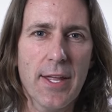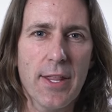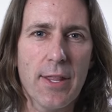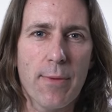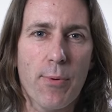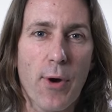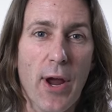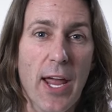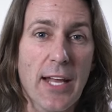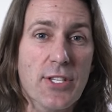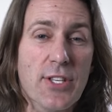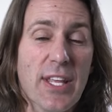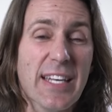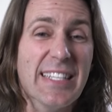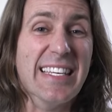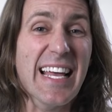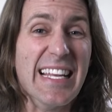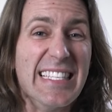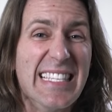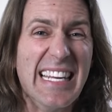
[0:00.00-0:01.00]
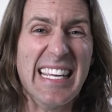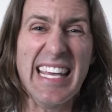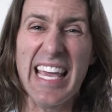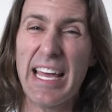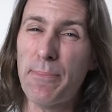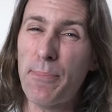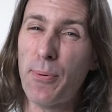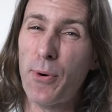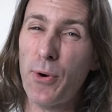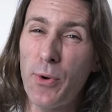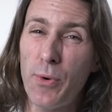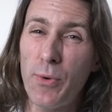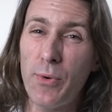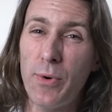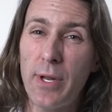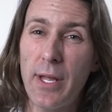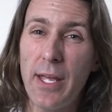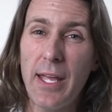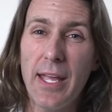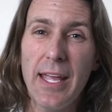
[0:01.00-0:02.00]
The branch that doesn't get
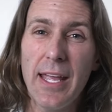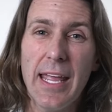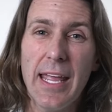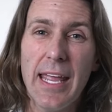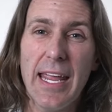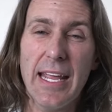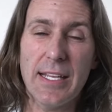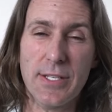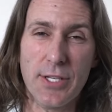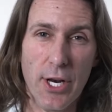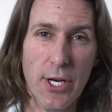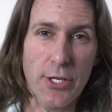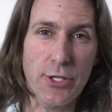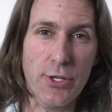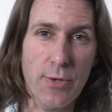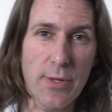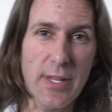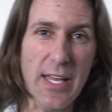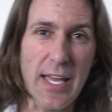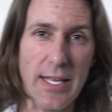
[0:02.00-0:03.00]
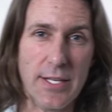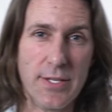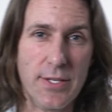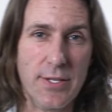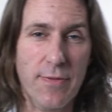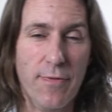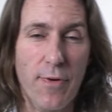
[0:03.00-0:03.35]
pruned is going to do this.